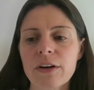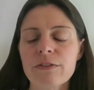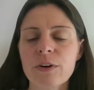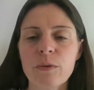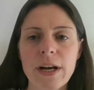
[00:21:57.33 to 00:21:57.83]
there,
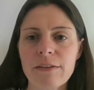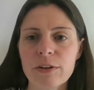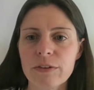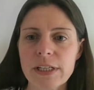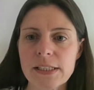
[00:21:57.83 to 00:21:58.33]
for whatever
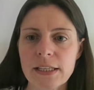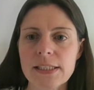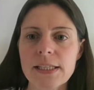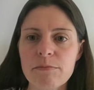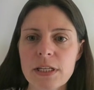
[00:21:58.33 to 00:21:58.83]
reason,
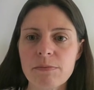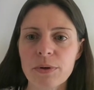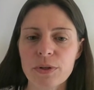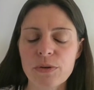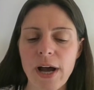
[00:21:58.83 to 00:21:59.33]
some
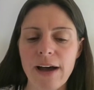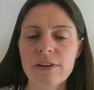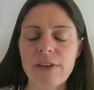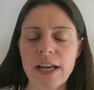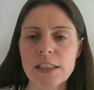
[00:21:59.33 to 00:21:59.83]
people who have
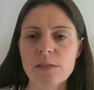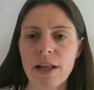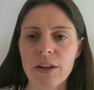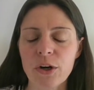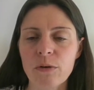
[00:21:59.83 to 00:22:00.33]
advanced
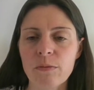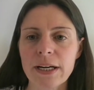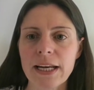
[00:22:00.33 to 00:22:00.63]
melanoma